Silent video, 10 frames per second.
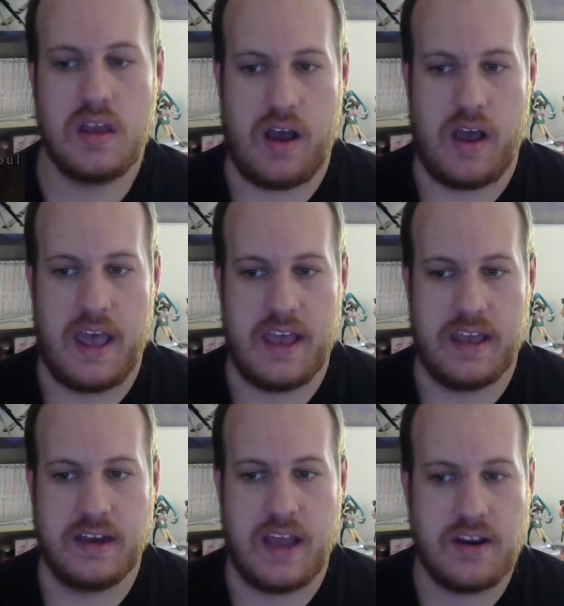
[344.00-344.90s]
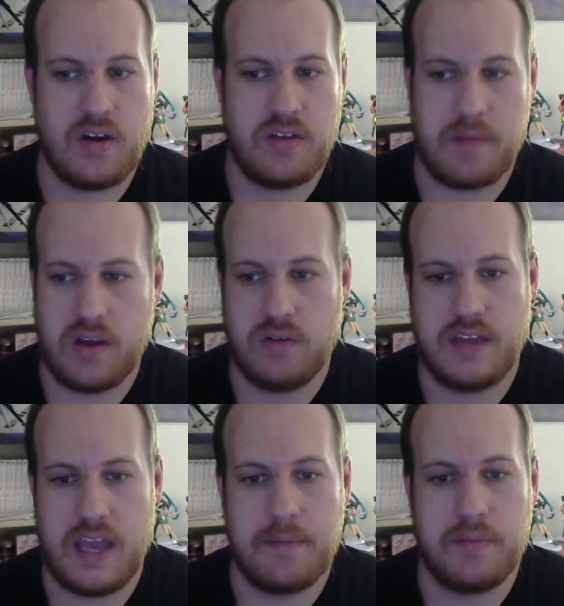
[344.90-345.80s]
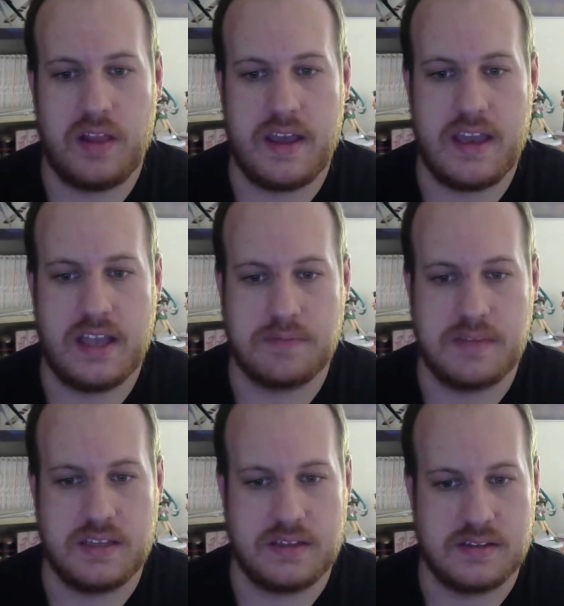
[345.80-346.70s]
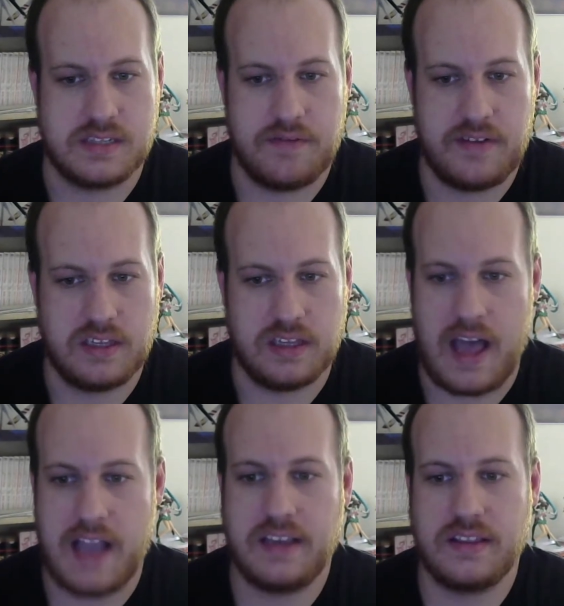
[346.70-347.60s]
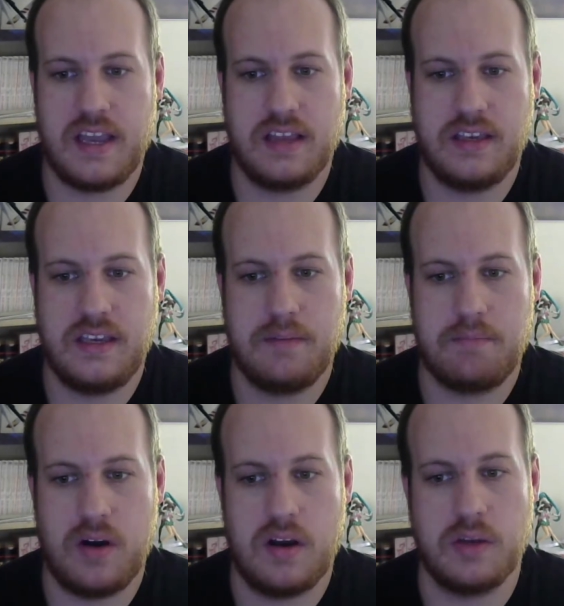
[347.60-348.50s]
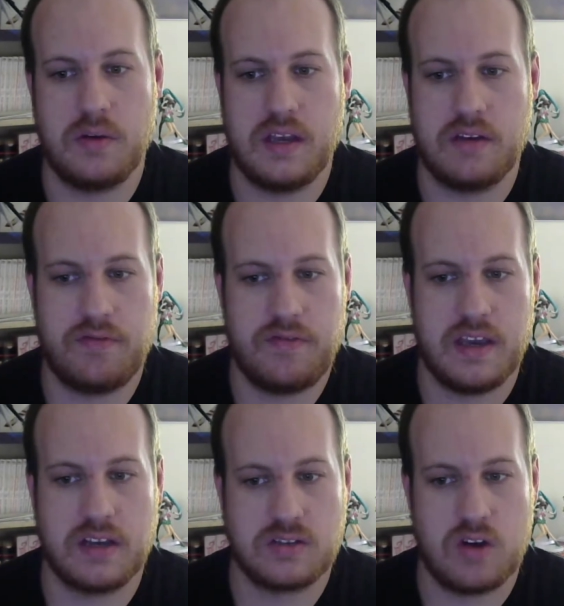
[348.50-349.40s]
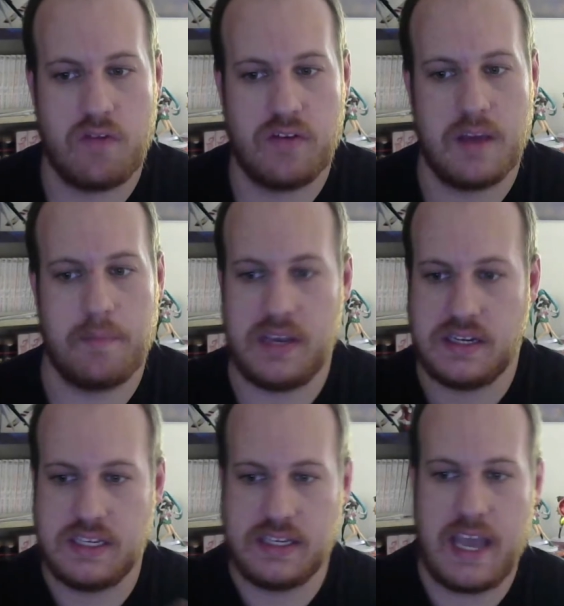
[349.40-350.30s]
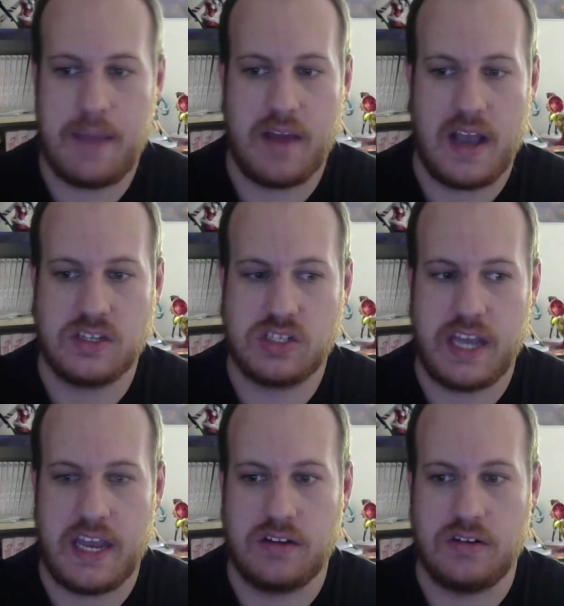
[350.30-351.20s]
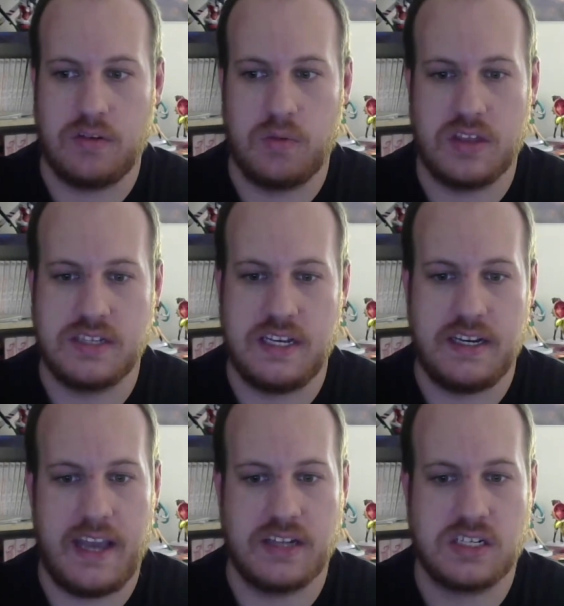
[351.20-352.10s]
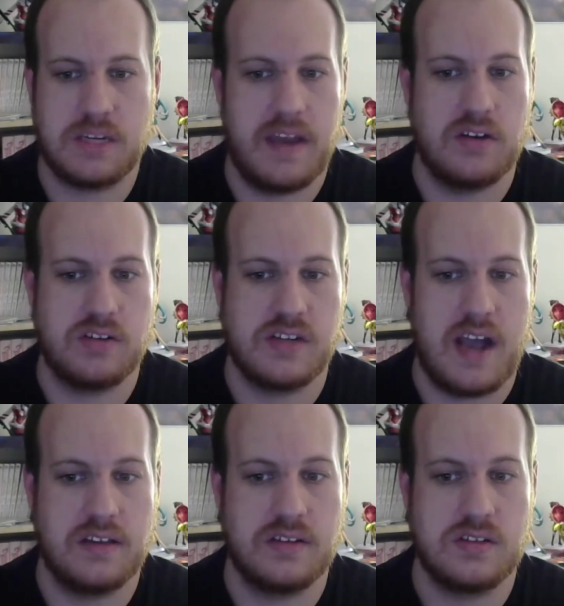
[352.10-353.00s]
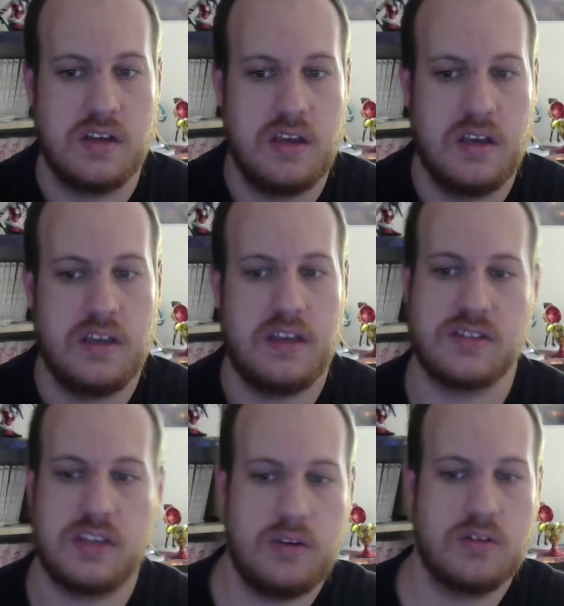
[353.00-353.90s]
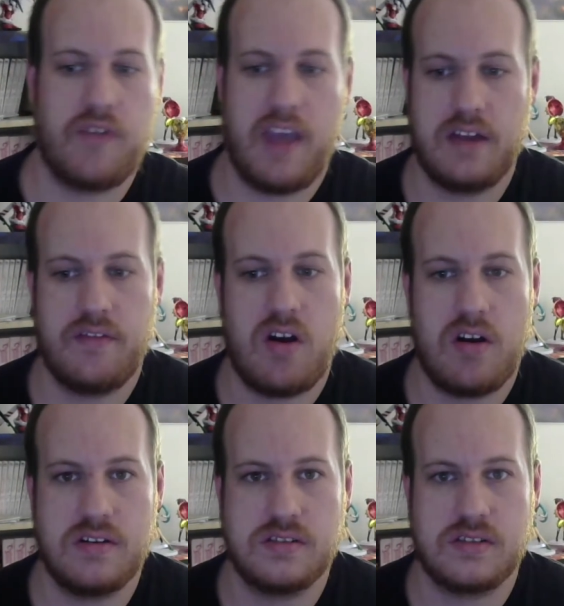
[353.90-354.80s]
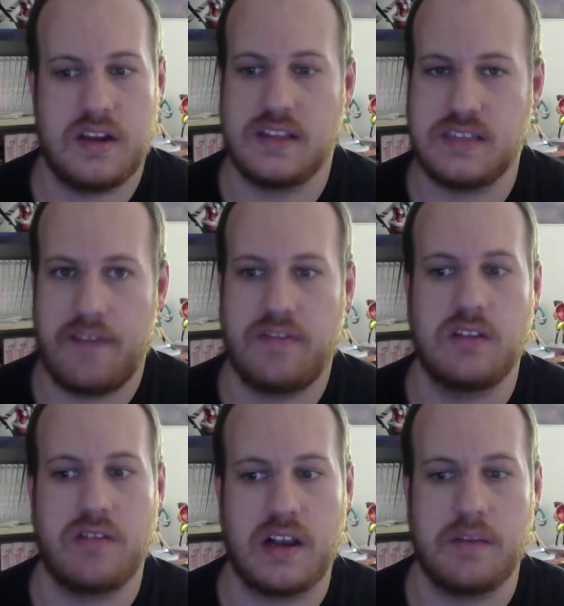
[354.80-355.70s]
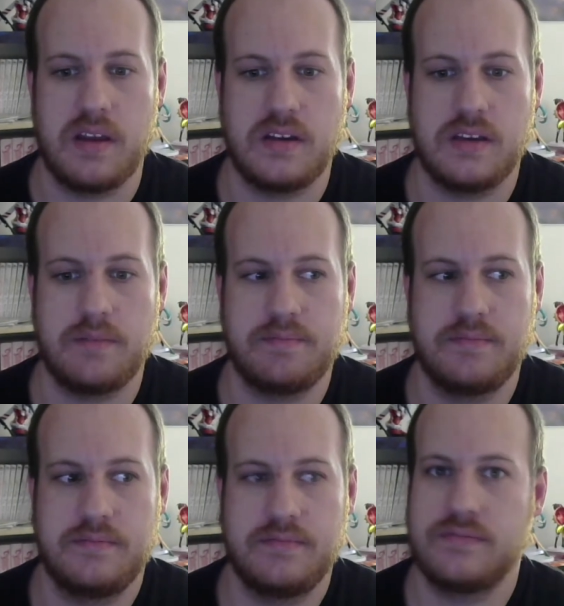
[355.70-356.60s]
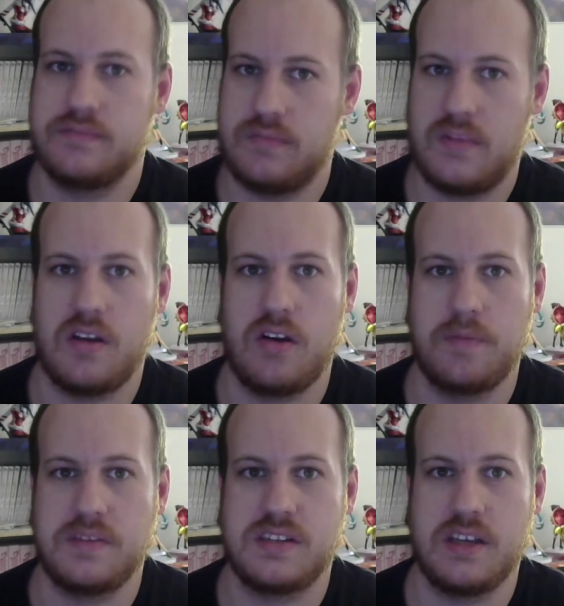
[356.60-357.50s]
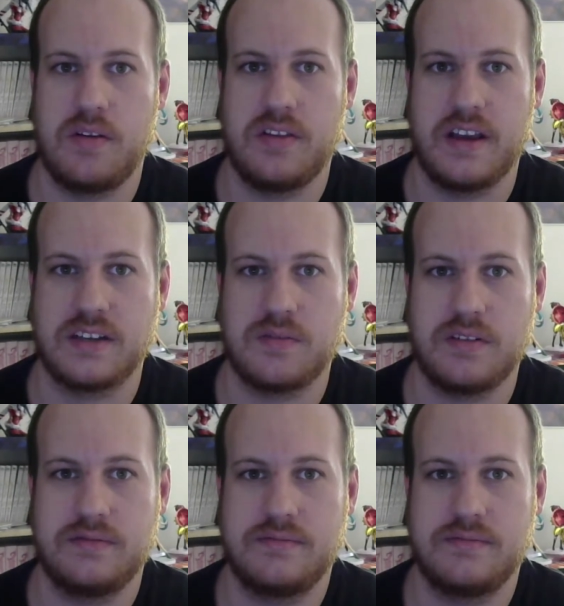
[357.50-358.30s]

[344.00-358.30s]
And I know that my own gameplay has been severely lacking lately, but you can get a fix over at BT Game Night's channel with his EDH Commander Challenge. He's a huge fan of ours, and I definitely recommend him. I hope to see you on the next one.